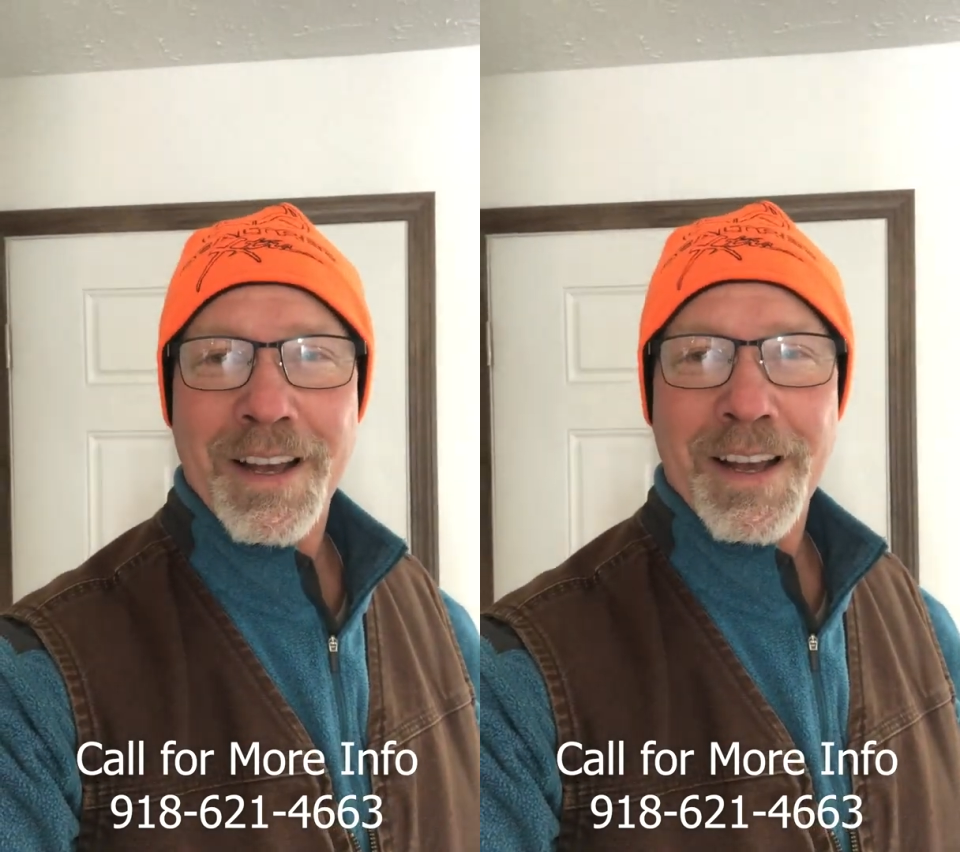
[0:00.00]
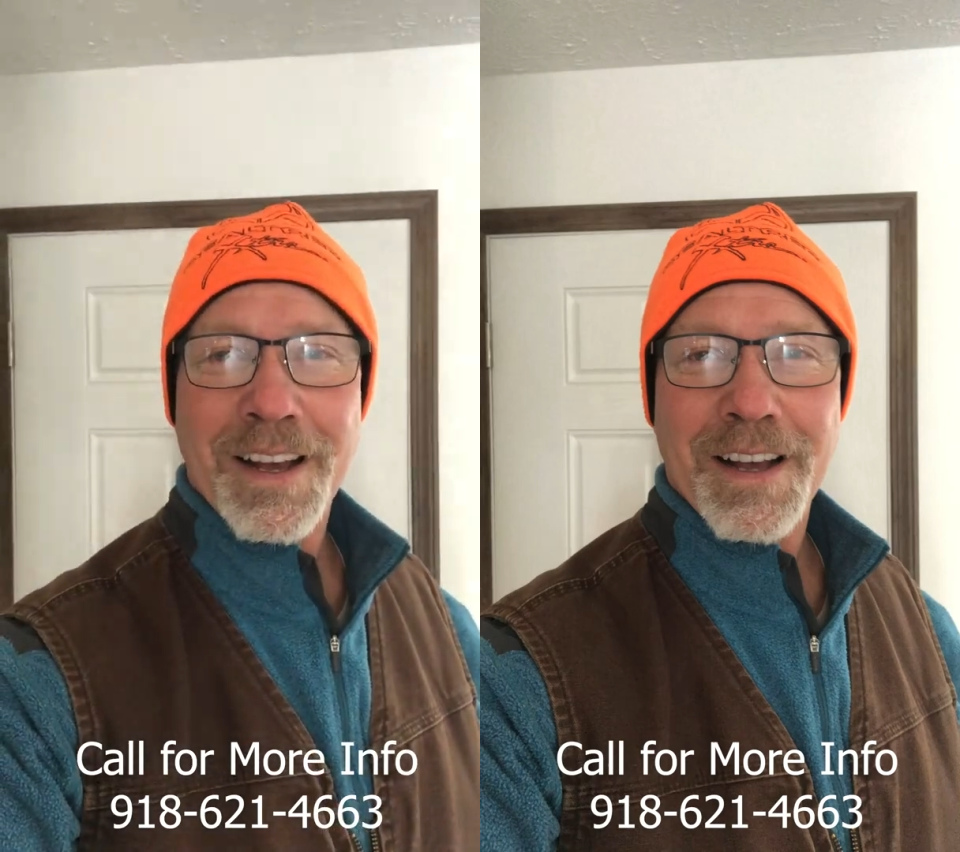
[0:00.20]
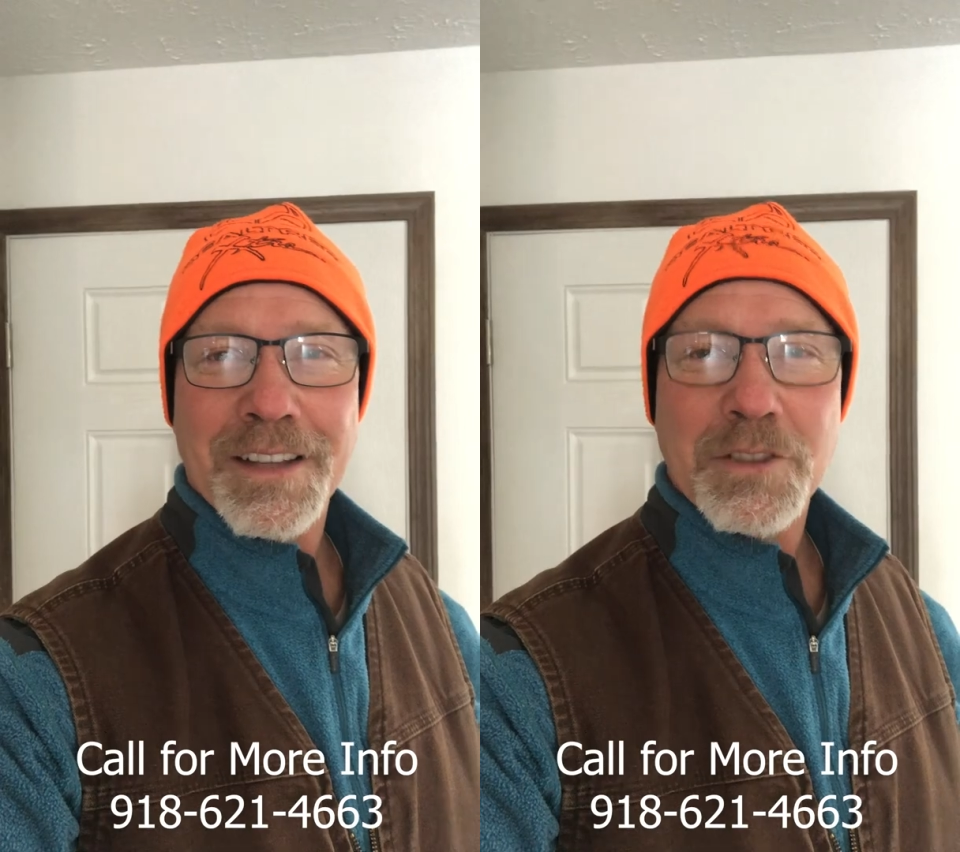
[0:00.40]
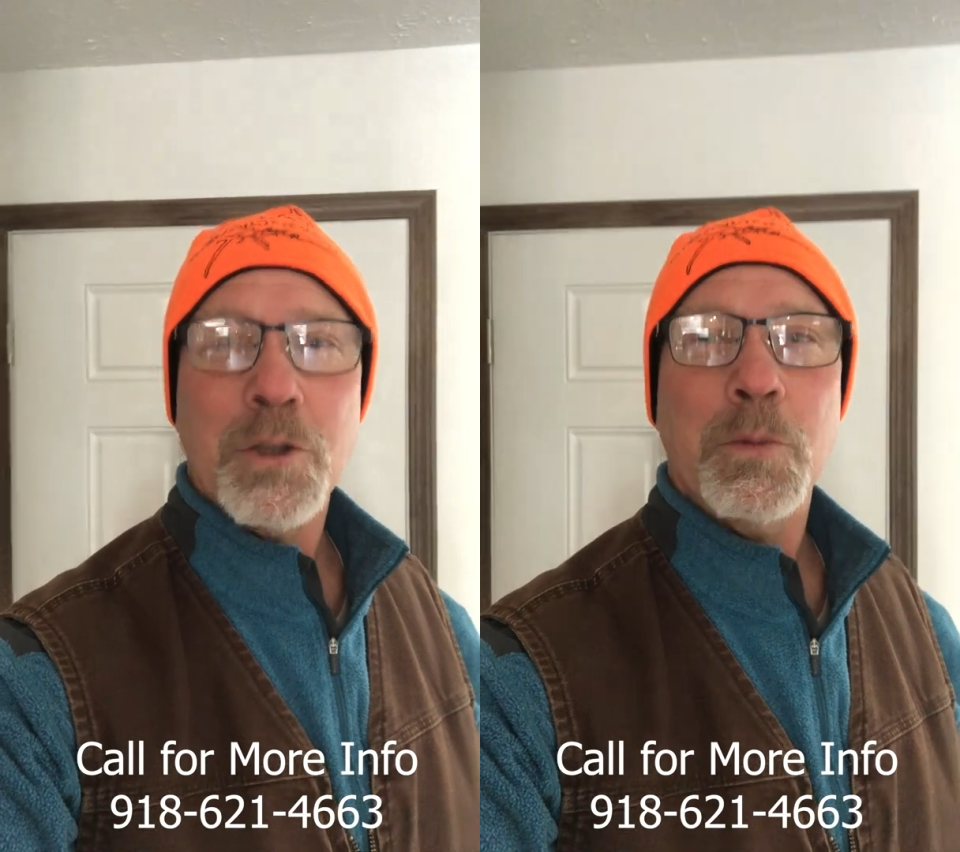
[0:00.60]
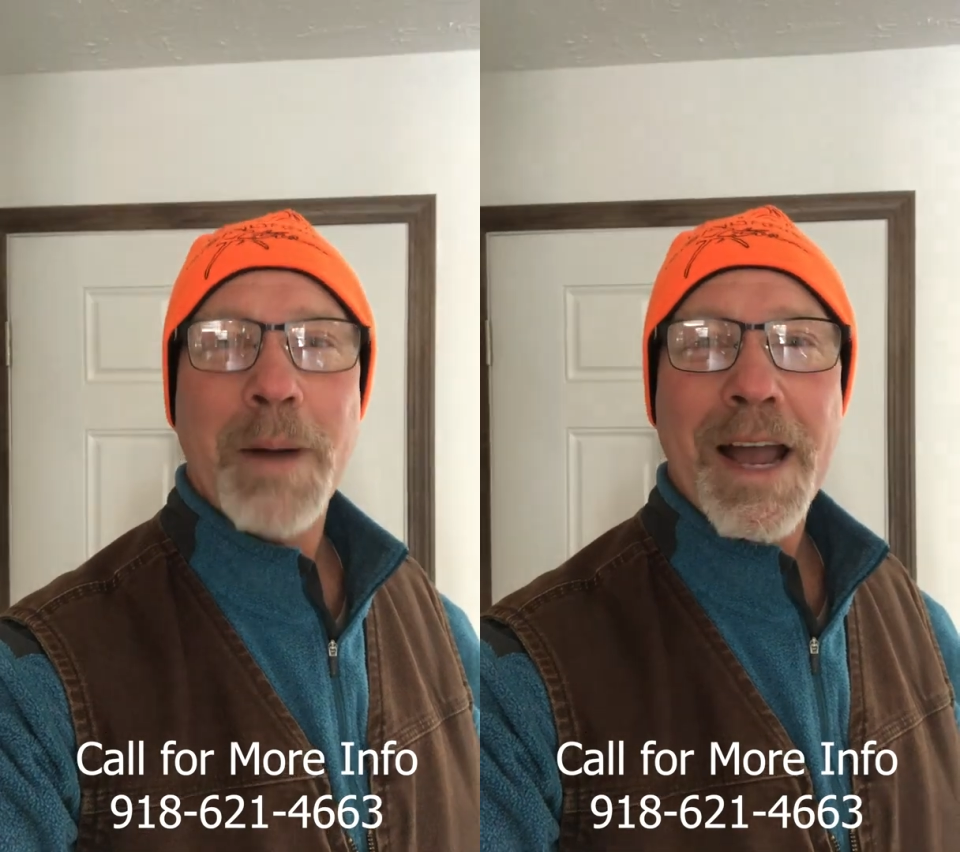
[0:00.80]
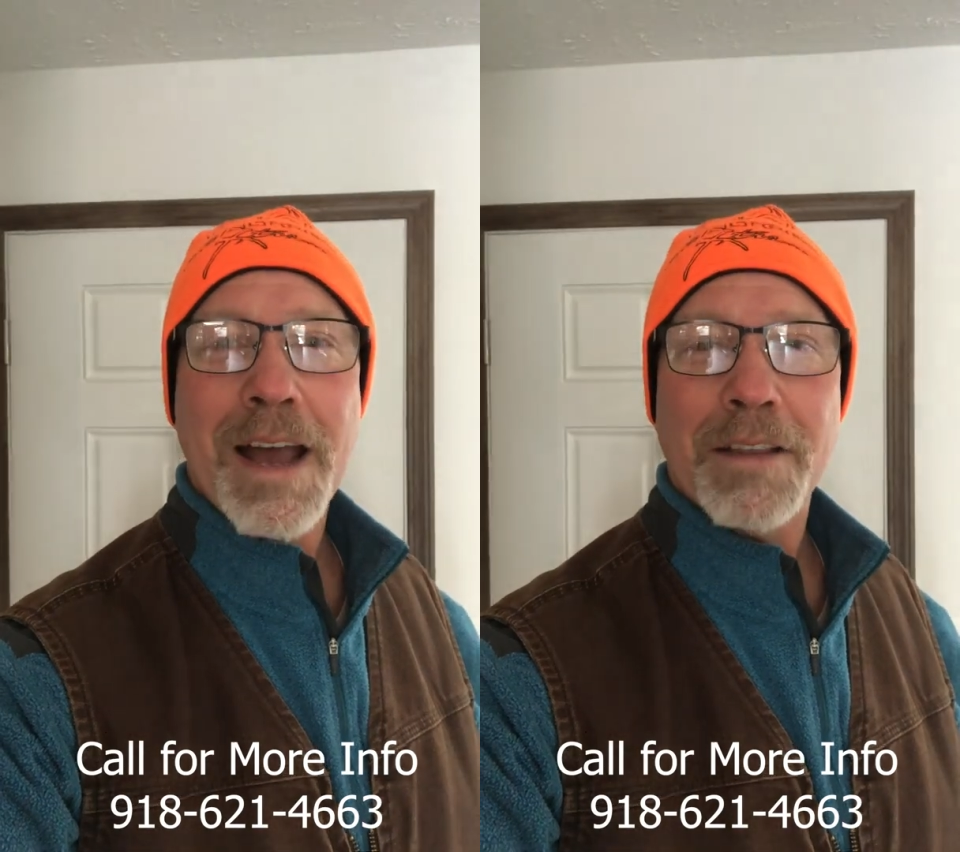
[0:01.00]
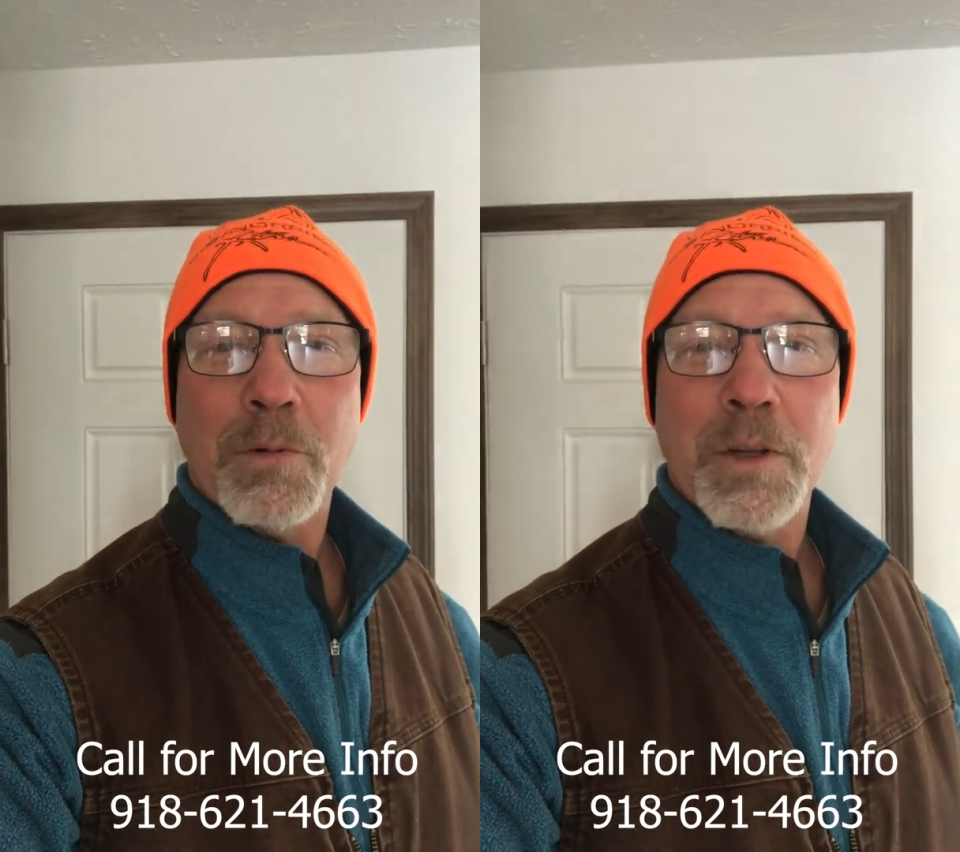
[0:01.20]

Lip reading: 2-bath